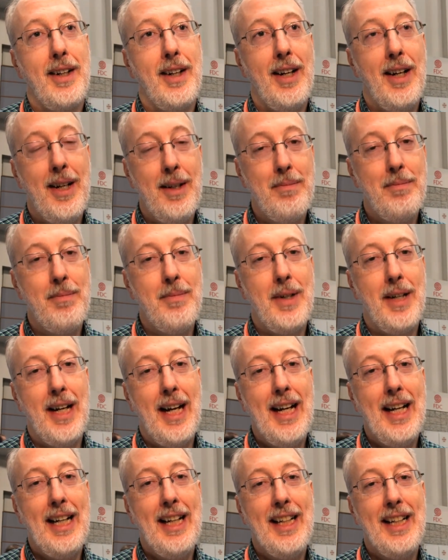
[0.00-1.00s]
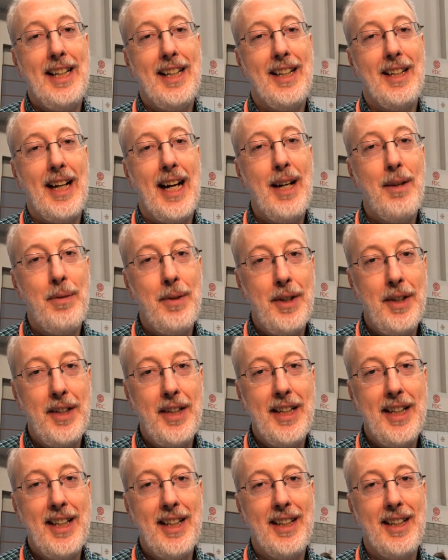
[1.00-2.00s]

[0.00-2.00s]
I really,